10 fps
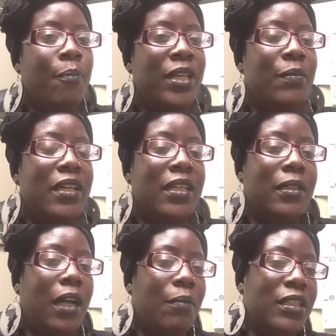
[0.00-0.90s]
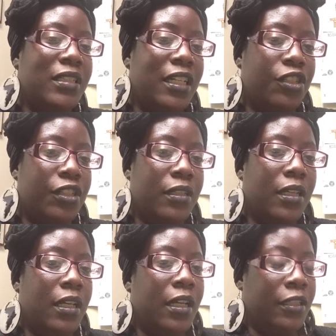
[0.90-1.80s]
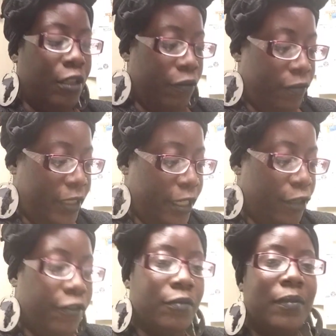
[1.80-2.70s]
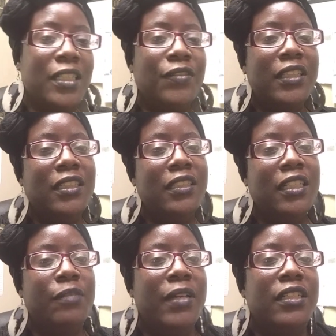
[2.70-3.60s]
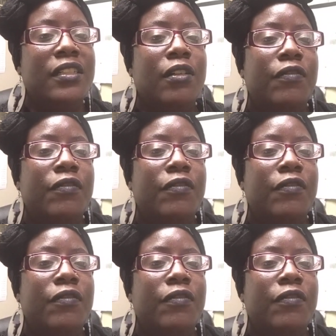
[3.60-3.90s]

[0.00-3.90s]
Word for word: Meet me in the comment section. Thank you so much for listening to this message.